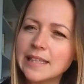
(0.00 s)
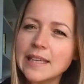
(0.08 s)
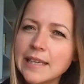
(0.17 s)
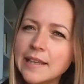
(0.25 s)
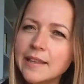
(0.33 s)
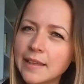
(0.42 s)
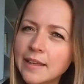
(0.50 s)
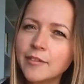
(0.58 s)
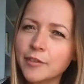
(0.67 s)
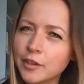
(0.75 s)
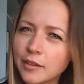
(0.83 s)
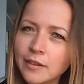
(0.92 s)
icky thing
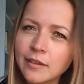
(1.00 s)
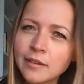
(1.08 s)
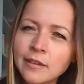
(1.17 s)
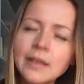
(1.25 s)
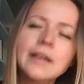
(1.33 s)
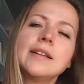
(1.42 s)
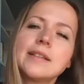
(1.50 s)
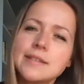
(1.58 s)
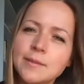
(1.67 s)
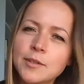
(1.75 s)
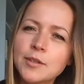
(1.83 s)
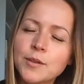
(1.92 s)
for you, that's
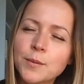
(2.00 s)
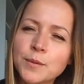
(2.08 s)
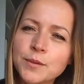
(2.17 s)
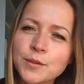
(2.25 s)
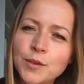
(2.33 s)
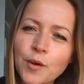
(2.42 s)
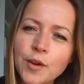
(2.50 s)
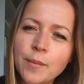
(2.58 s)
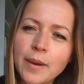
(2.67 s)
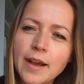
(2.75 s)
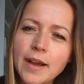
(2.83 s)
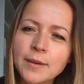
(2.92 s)
something you don't want to talk
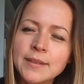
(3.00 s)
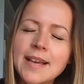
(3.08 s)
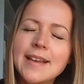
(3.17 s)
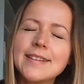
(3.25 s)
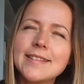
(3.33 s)
about,